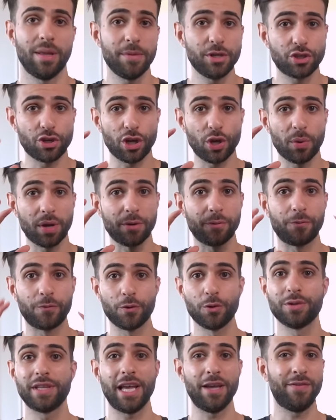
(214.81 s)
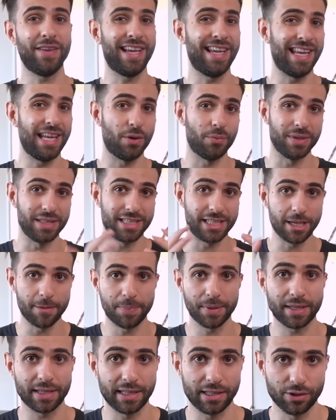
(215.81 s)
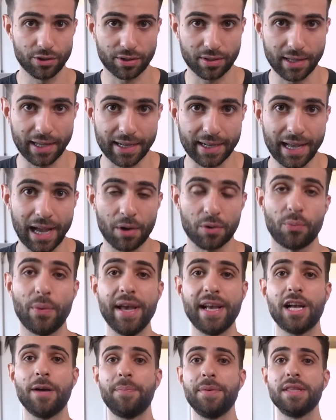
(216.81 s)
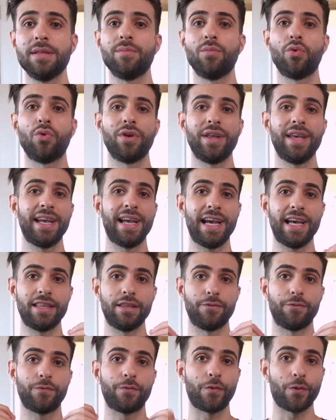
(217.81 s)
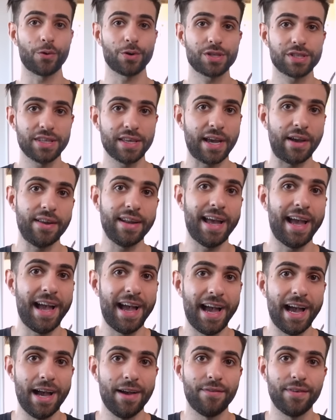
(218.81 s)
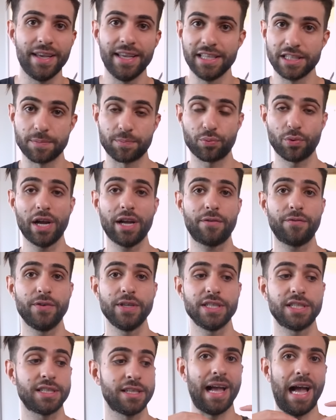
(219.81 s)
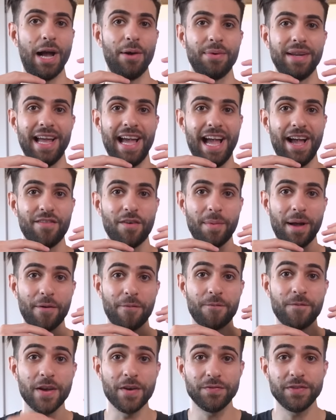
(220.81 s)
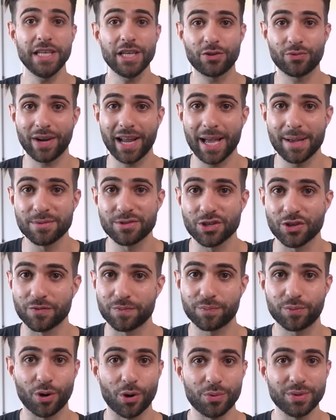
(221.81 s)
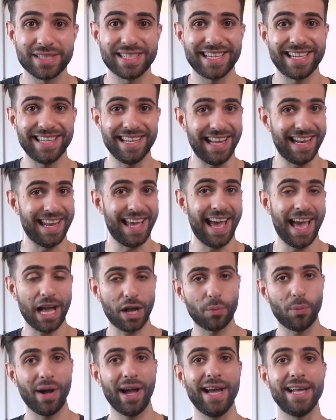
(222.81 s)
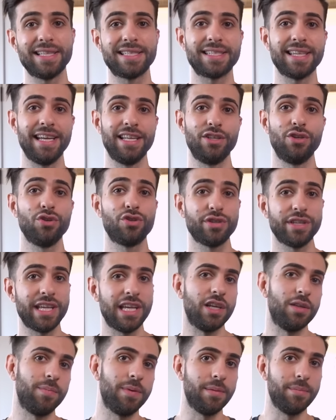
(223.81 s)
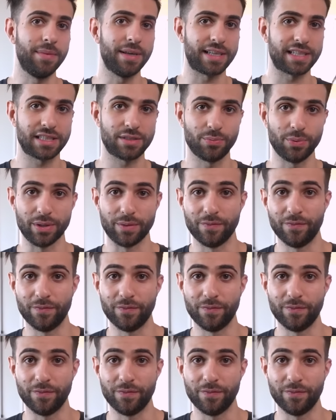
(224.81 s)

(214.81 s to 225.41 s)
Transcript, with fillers: let me show you what a full day of eating would typically look like. I would wake up in the morning, and the first thing I'd have is breakfast. I would have about fifty grams of protein and egg whites, and usually it would be mixed with